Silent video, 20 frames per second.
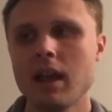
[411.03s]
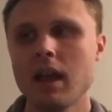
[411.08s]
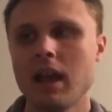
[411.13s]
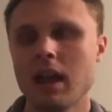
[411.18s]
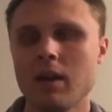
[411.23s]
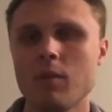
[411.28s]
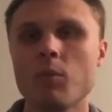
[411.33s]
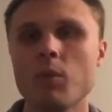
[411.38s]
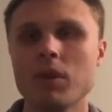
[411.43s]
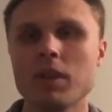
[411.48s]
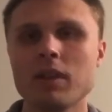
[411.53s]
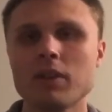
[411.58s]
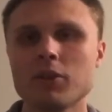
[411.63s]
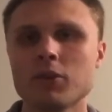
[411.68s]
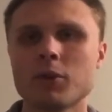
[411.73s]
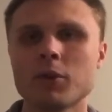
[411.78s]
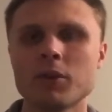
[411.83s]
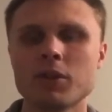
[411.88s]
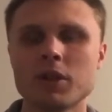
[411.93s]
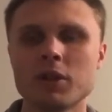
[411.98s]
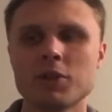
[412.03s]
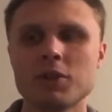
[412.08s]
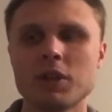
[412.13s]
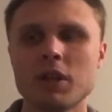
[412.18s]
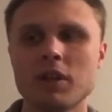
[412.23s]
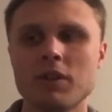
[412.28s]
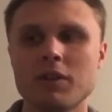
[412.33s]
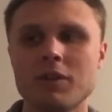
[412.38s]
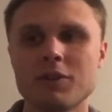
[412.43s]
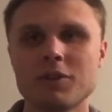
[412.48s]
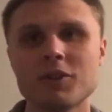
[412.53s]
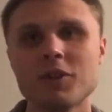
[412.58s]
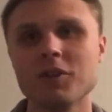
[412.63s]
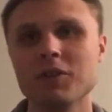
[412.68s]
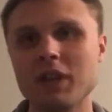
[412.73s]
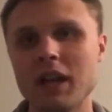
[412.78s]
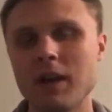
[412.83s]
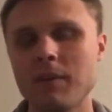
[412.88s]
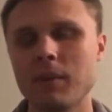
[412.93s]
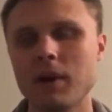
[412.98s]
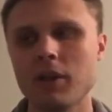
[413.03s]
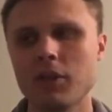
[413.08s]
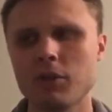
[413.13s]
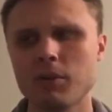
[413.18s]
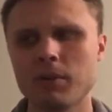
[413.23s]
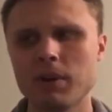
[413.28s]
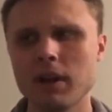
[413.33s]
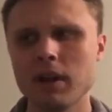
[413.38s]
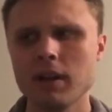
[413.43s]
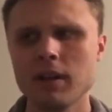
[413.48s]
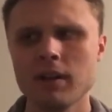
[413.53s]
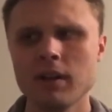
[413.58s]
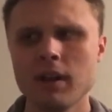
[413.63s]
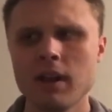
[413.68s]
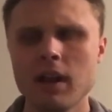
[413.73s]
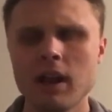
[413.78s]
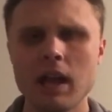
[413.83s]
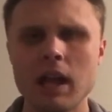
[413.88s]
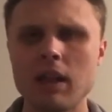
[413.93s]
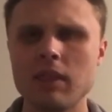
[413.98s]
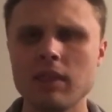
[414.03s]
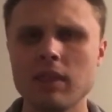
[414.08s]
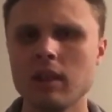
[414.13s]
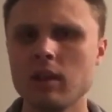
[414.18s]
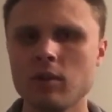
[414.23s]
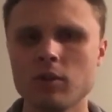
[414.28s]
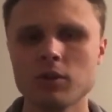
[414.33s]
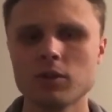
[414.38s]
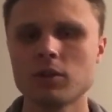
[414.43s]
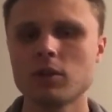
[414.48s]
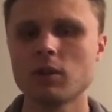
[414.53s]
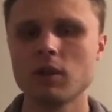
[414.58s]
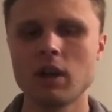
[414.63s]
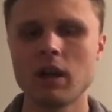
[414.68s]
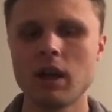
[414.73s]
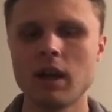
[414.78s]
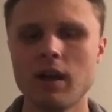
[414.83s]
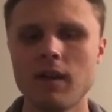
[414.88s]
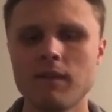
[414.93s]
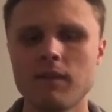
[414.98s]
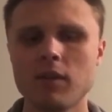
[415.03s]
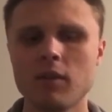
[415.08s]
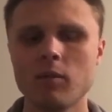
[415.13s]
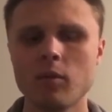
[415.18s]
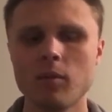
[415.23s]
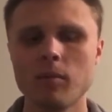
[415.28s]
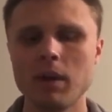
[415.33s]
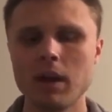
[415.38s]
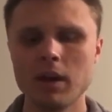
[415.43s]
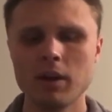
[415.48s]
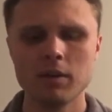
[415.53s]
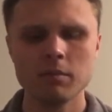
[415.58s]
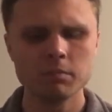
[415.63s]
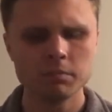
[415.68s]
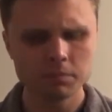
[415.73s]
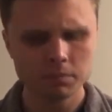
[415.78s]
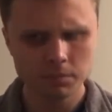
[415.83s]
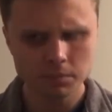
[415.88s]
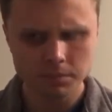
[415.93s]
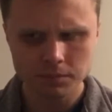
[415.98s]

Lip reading: and when they score a touchdown, they're still down by 3, and the Eagles still have the momentum.